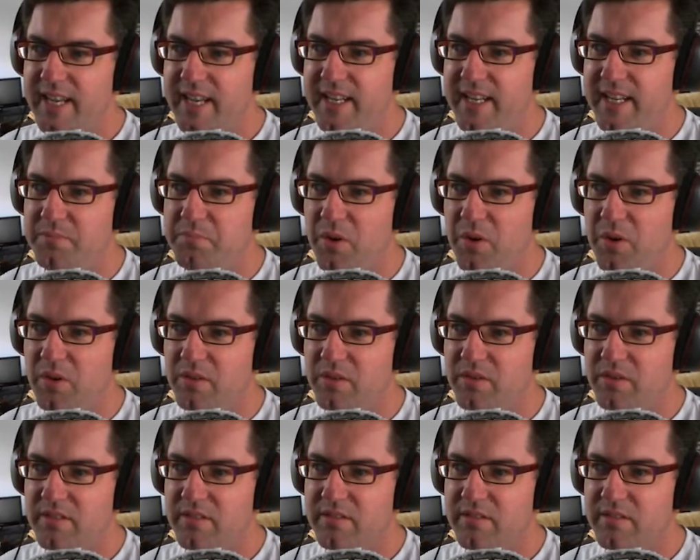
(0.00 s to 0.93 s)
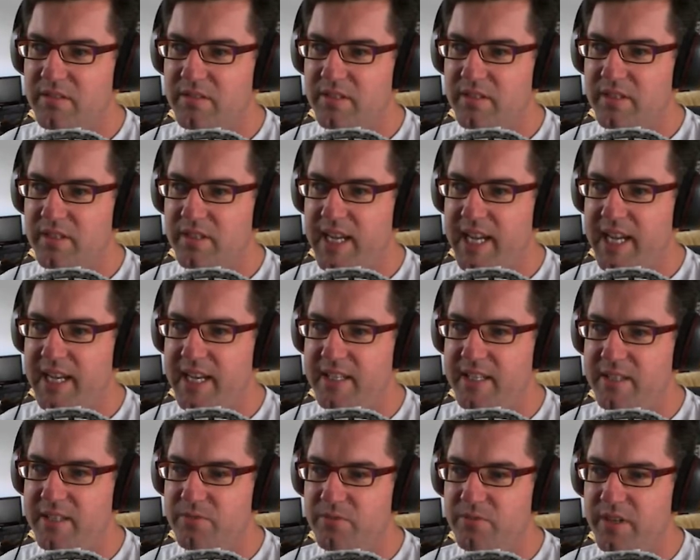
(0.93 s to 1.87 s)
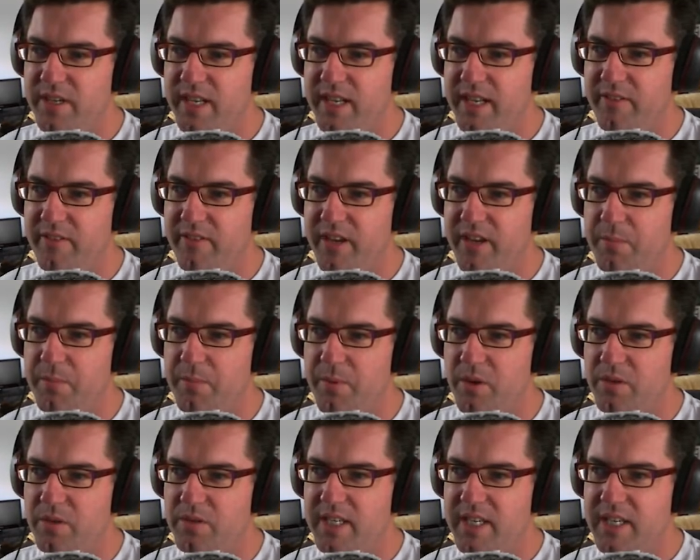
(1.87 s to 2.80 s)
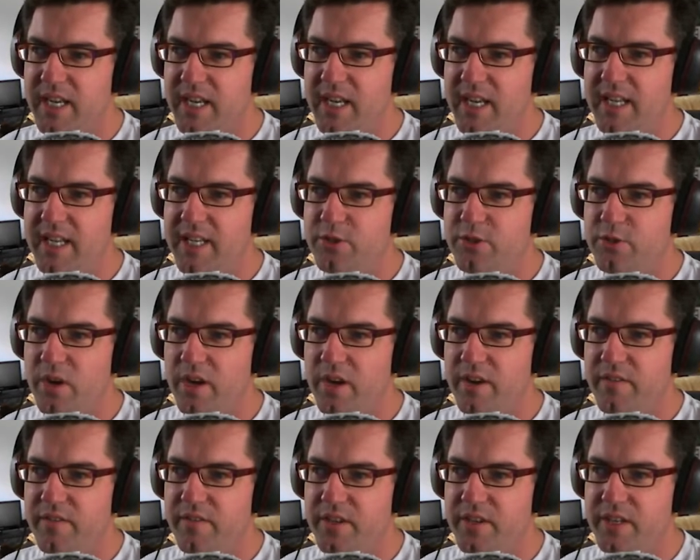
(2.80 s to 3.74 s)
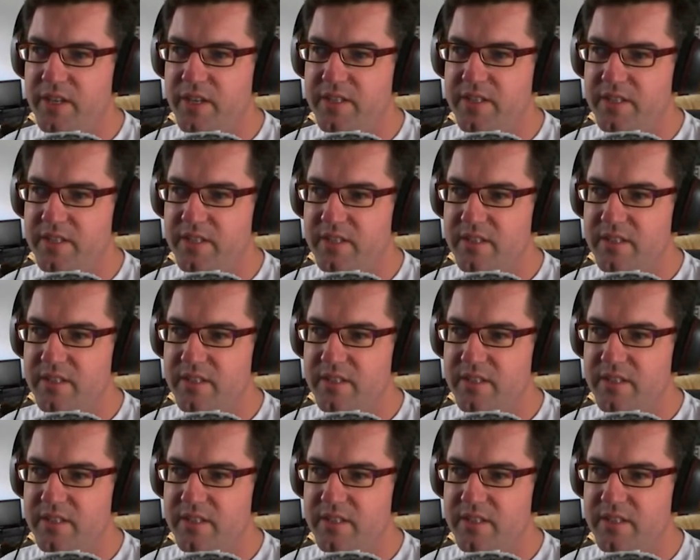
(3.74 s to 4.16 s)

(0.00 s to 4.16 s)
bogged. That is really, really bogged. Let's try and reverse.